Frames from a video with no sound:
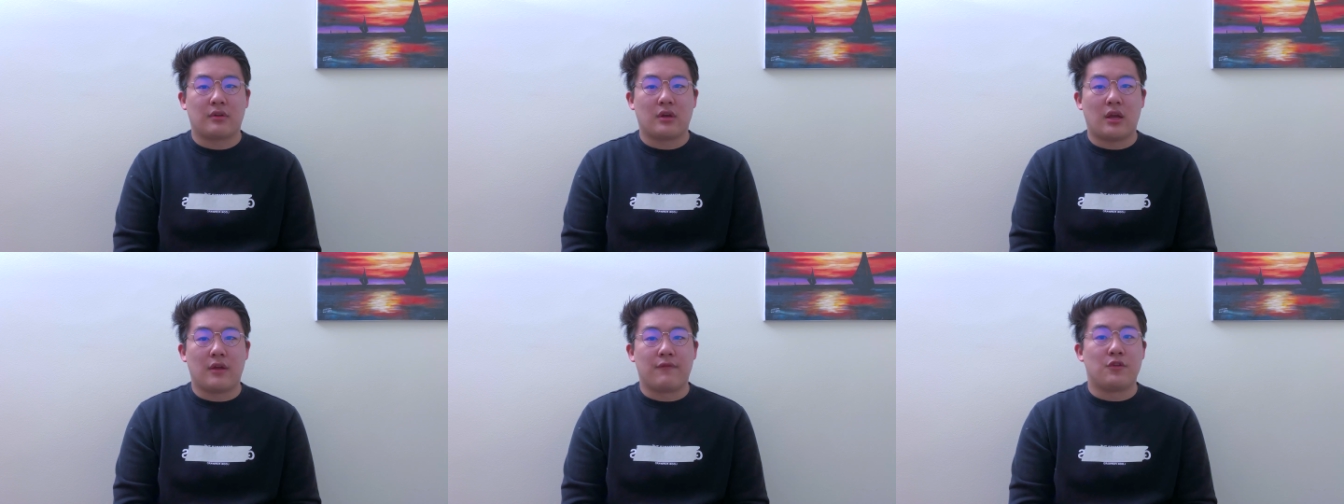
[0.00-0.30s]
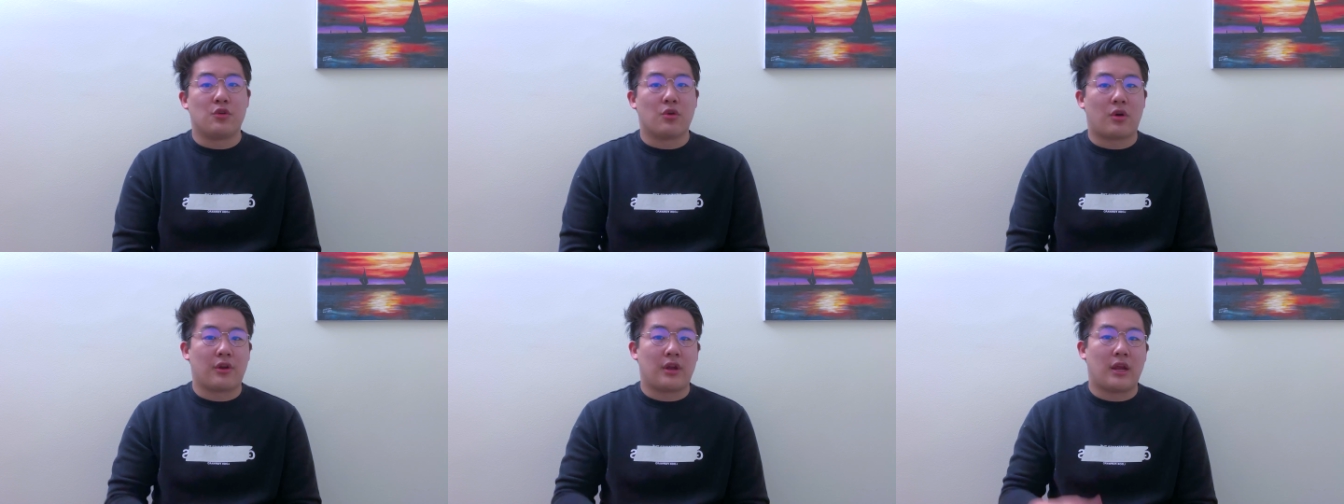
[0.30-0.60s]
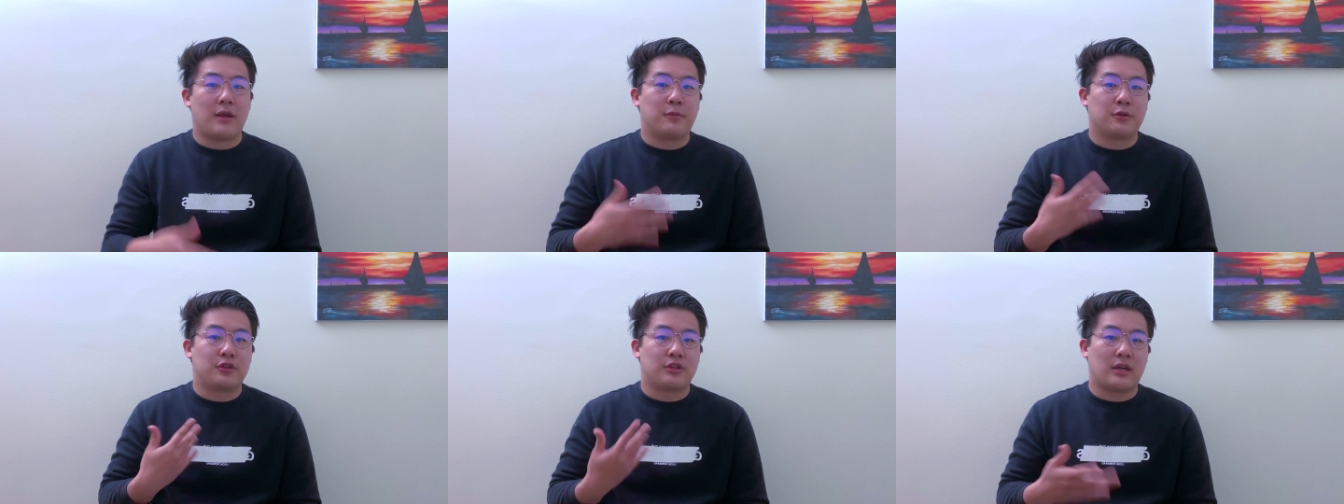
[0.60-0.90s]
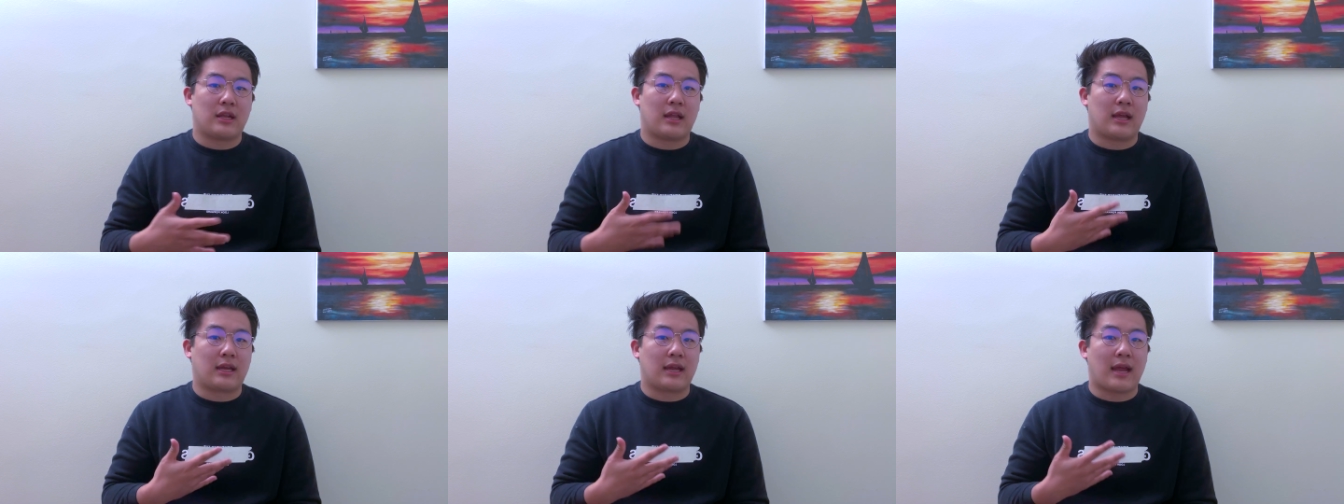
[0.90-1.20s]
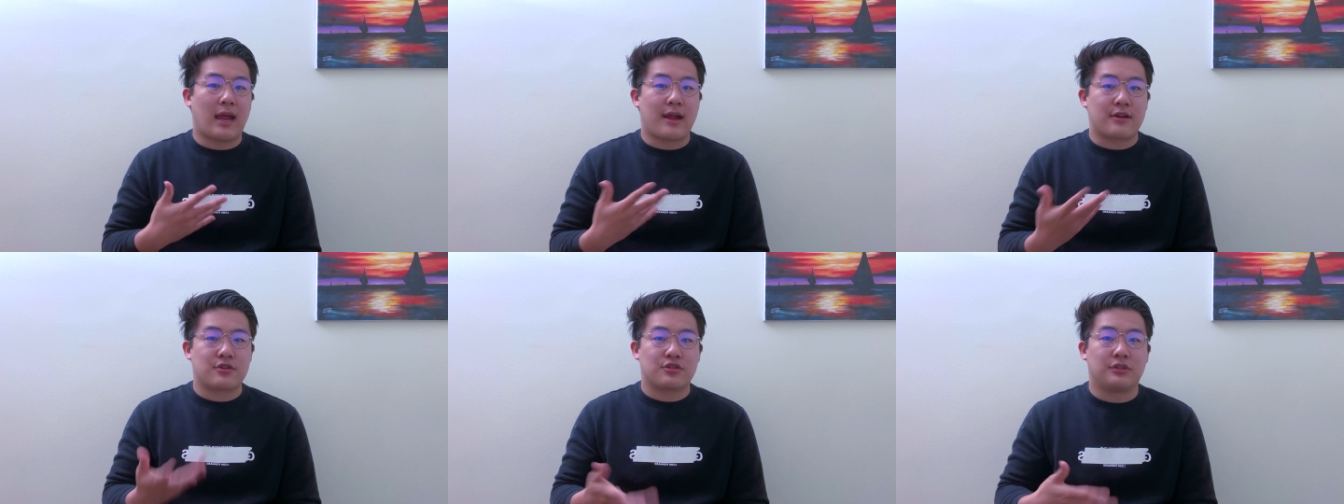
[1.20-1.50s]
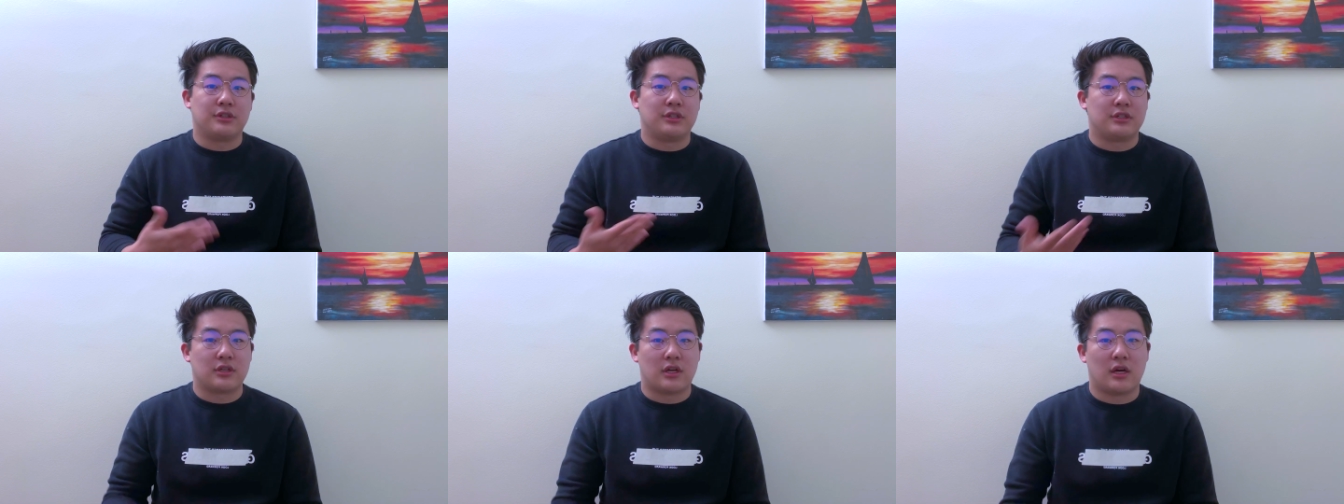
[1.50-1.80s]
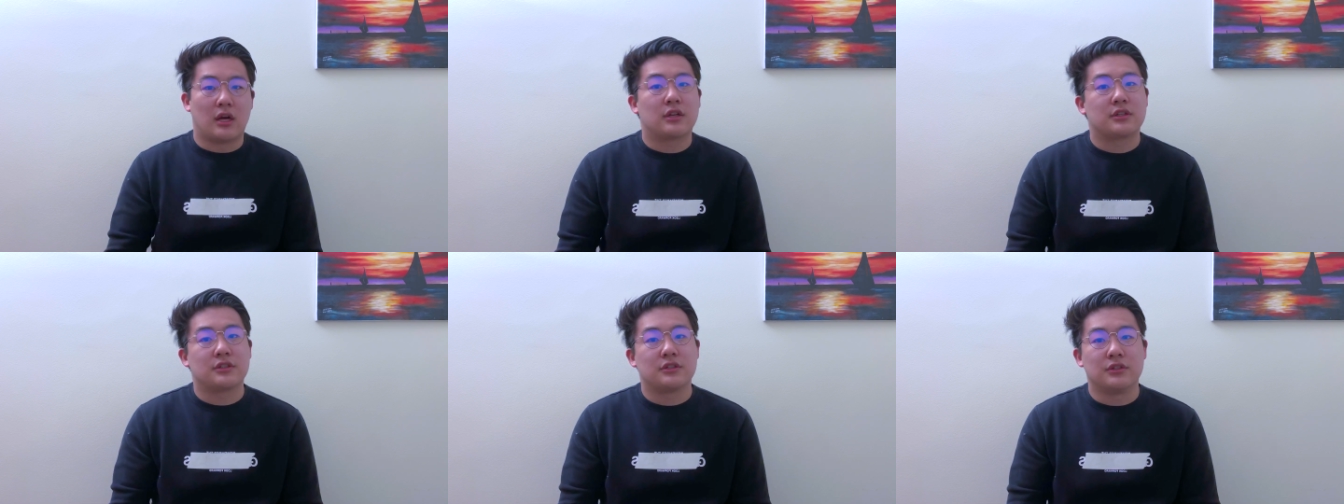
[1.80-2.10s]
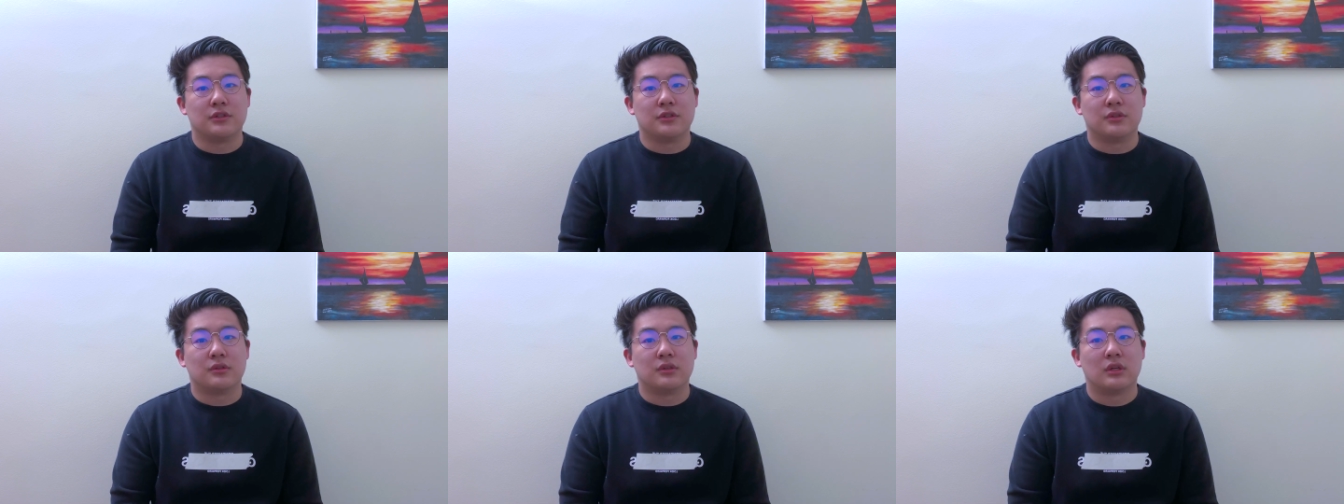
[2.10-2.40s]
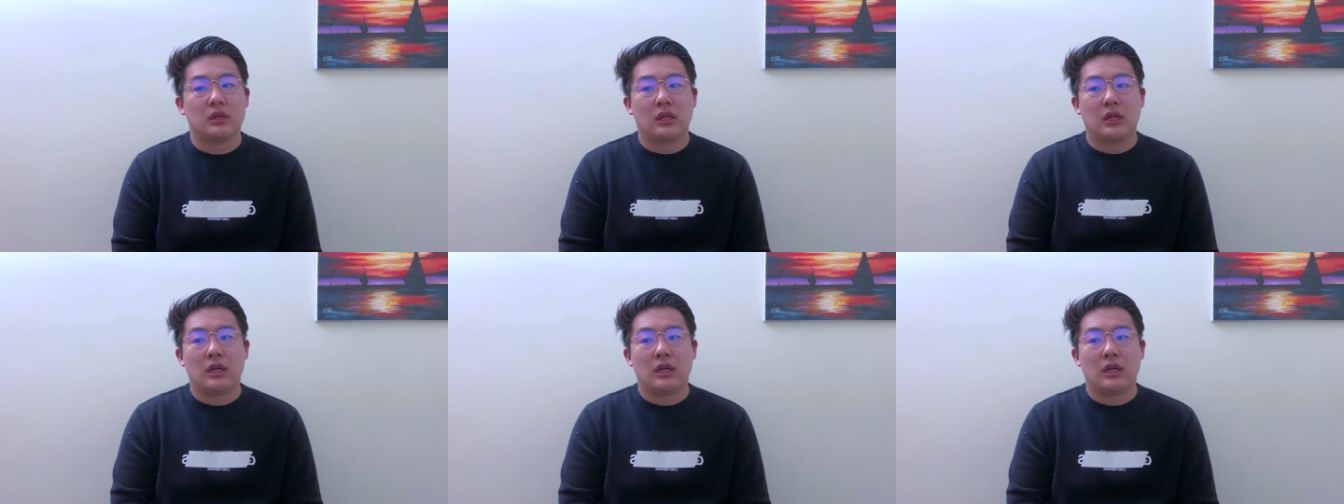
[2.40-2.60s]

if you aren't able to like actually talk to